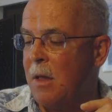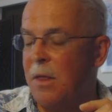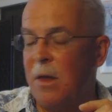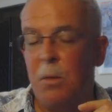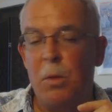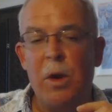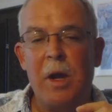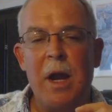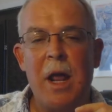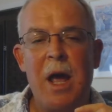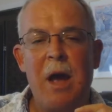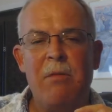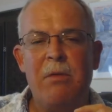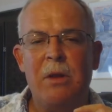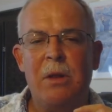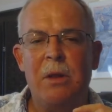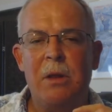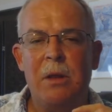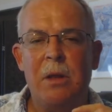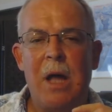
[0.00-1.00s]
think we're going to have a
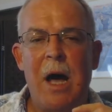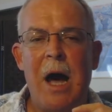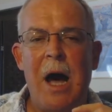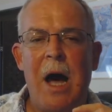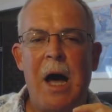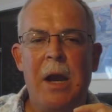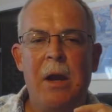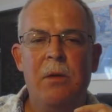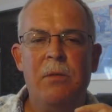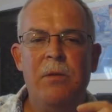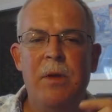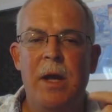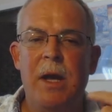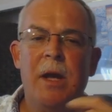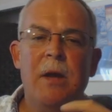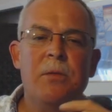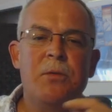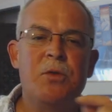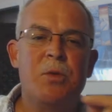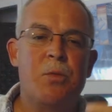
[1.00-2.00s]
lot of
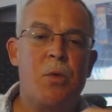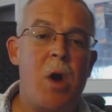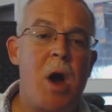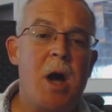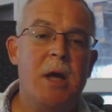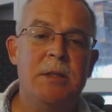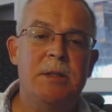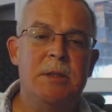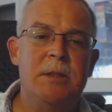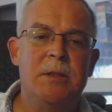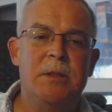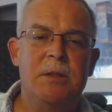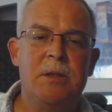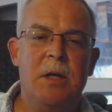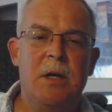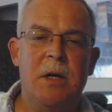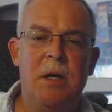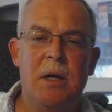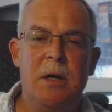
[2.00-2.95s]
negative surprises,